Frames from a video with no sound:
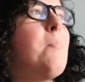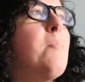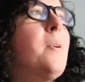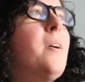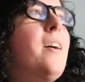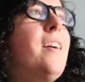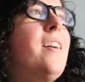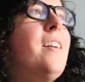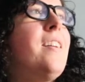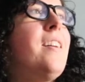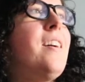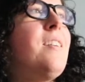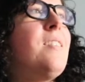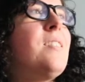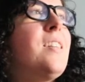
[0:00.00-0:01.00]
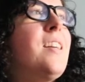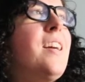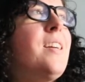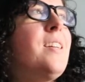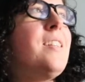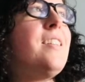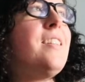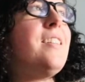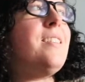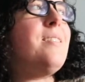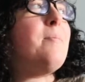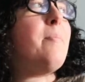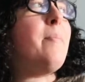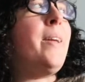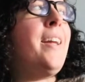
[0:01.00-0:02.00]
but I was like,
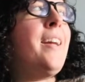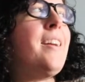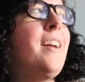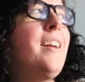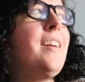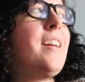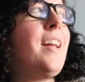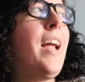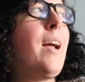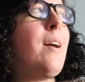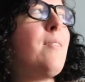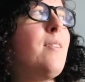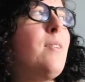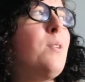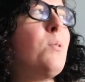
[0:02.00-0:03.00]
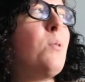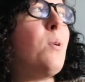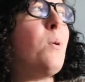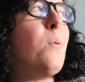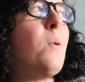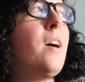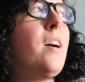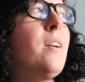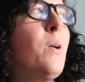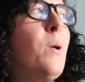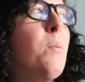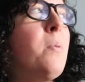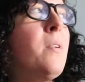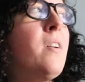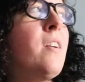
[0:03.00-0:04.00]
man, I can have the door wide
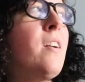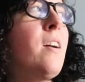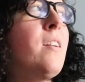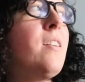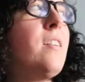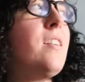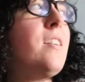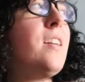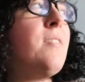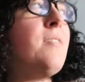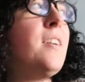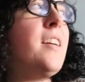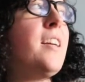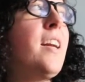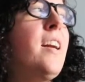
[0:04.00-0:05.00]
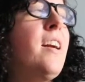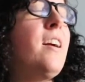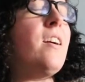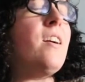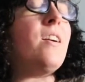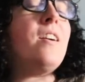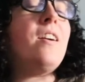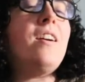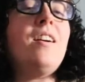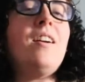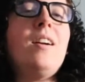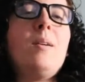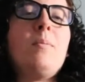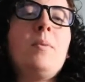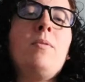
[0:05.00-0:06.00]
open and not even care.
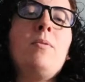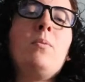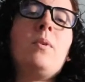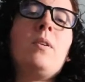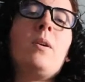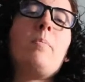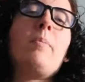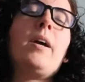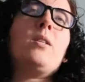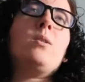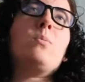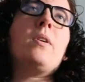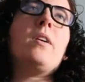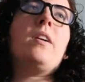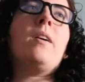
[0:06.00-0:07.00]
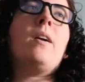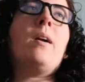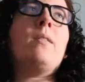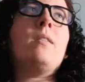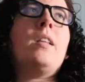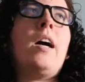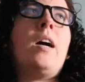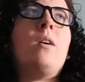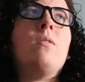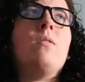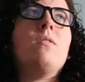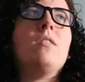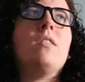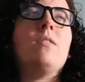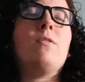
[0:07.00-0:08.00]
even when our pets were here, I would
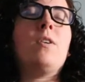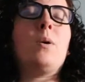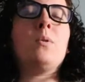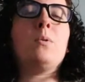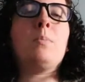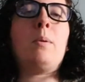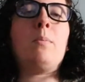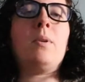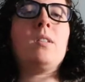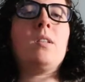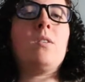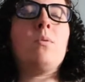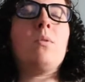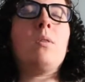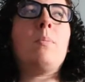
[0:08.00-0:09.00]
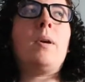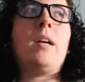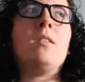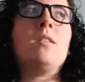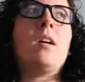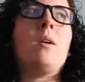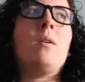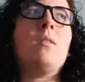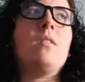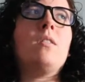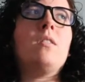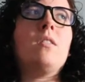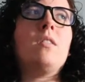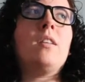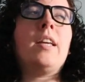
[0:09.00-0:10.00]
allow, if I was by myself with the pets, I would
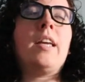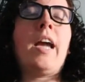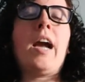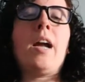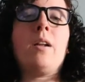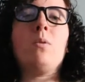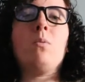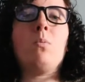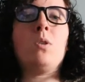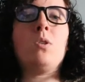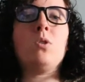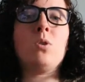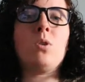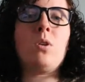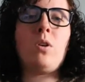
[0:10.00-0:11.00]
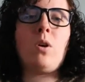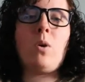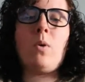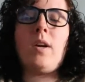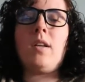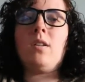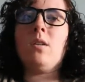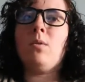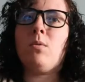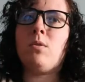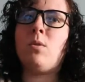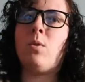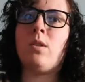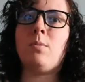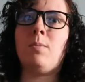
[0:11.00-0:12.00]
the cat would sure go in. He
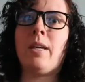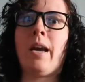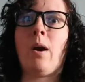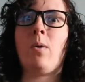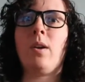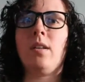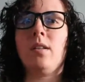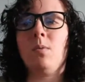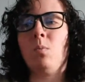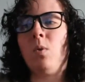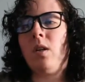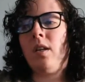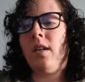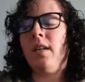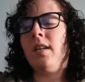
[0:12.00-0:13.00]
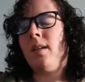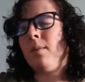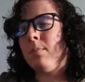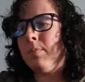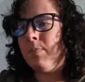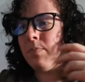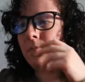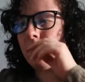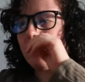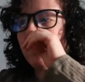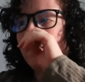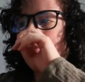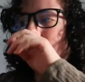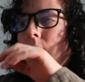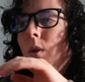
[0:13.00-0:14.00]
was always meowing and wanting in.
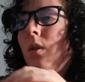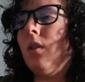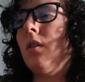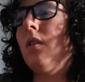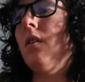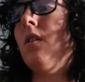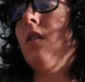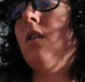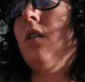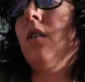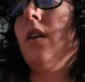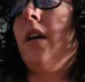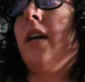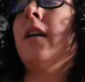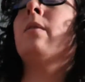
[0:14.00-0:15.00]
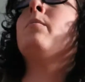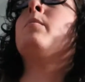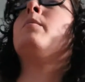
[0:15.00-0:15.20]
I can't